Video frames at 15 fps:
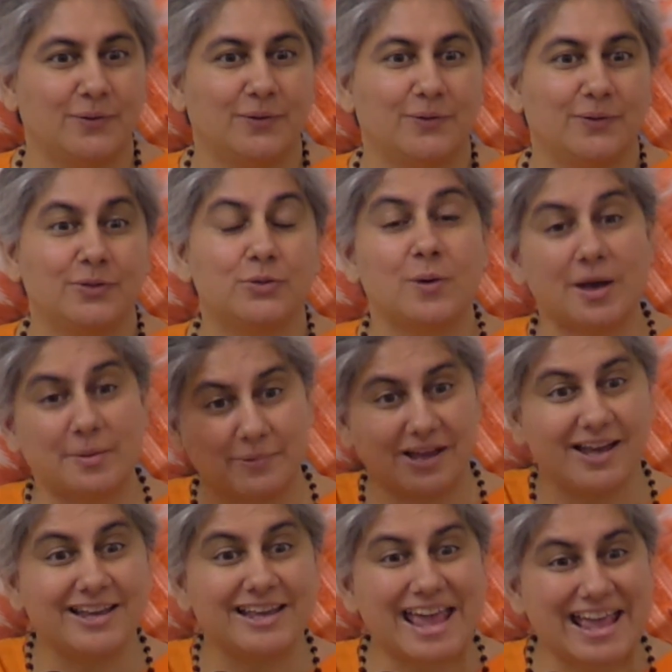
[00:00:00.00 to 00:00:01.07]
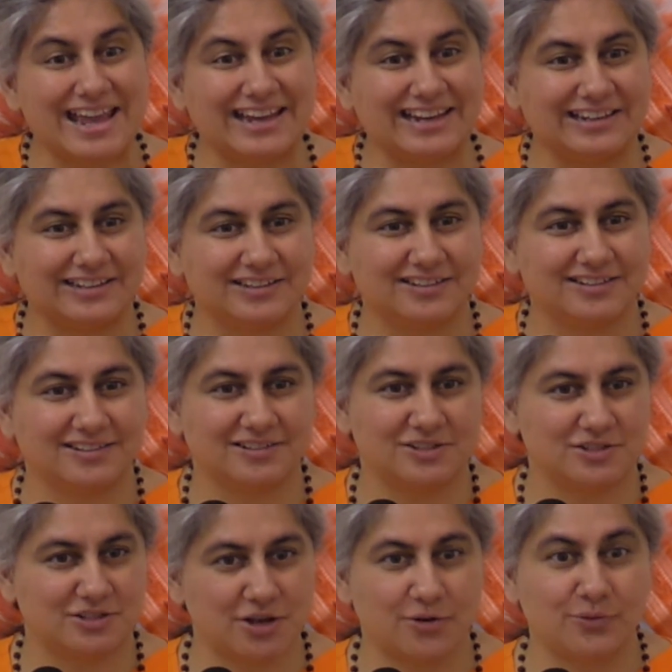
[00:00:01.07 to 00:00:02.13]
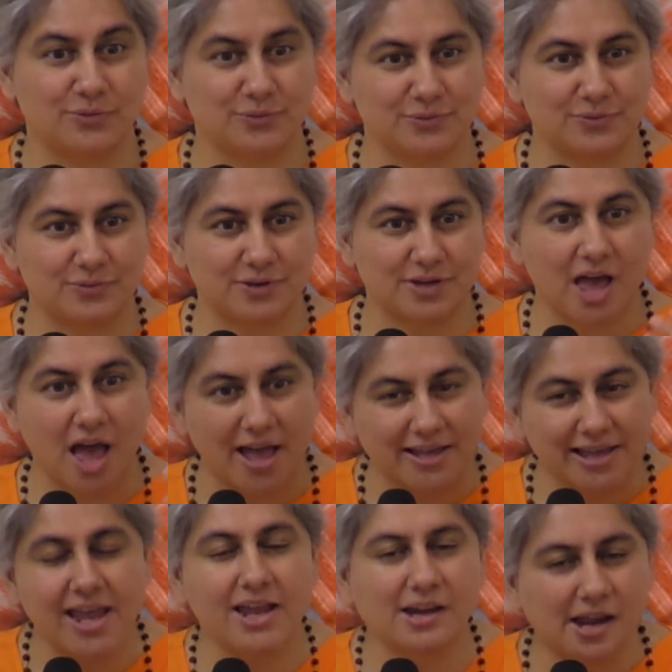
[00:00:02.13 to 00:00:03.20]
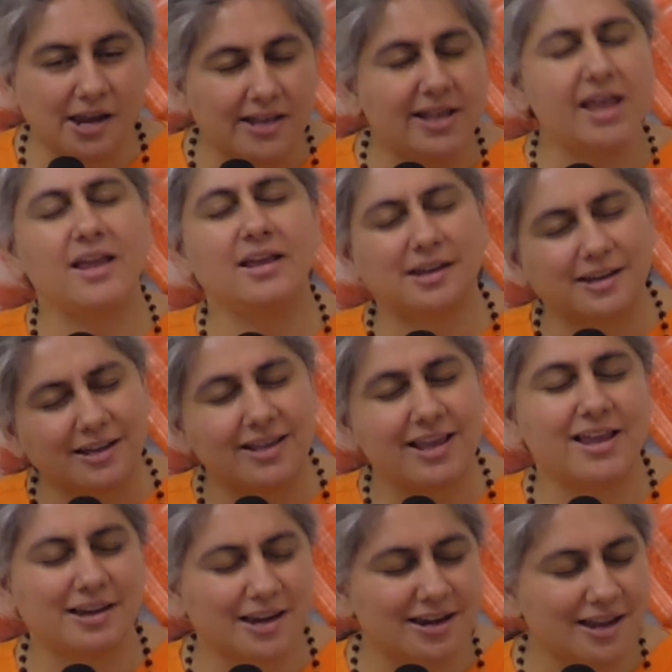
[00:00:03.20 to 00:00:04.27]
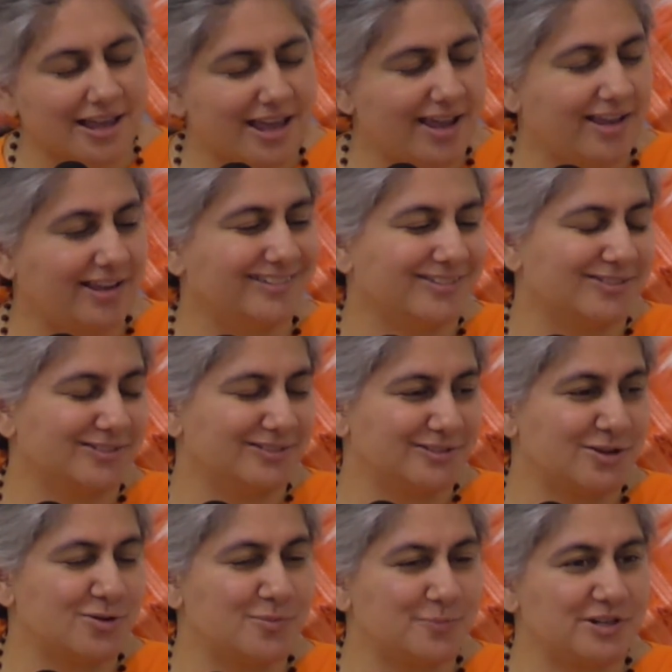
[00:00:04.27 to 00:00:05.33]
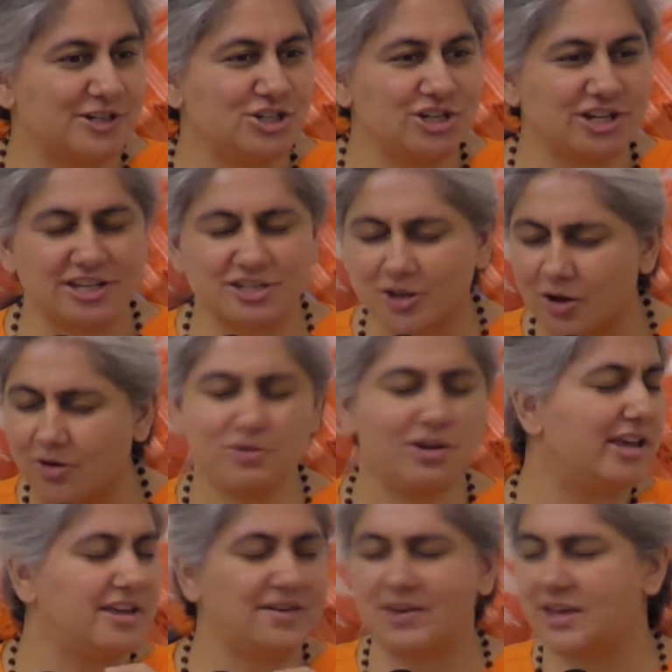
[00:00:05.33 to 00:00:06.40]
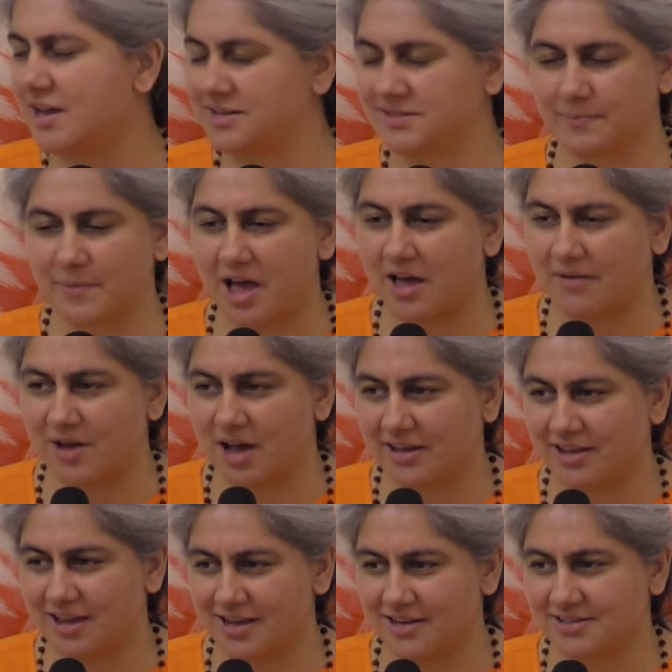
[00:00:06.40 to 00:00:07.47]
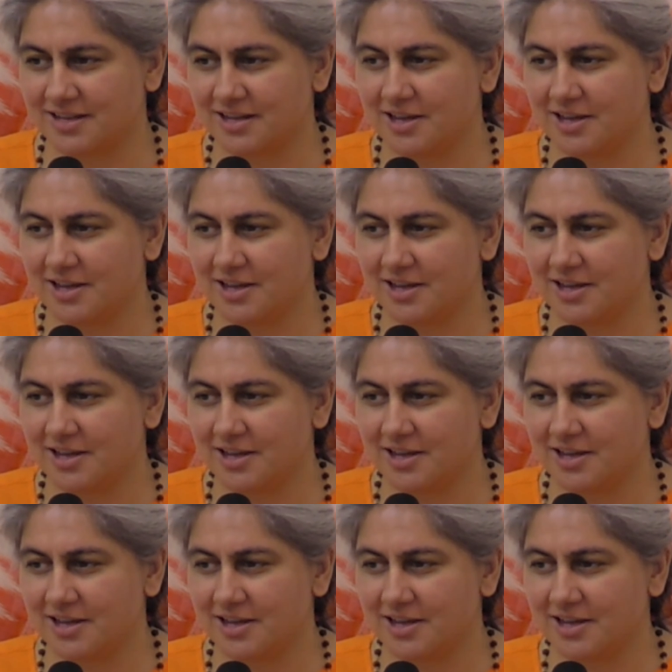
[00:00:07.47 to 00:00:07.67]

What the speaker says: Tvam, again. So again and again and again and again, the Upanishad is only giving us Mahavakyas.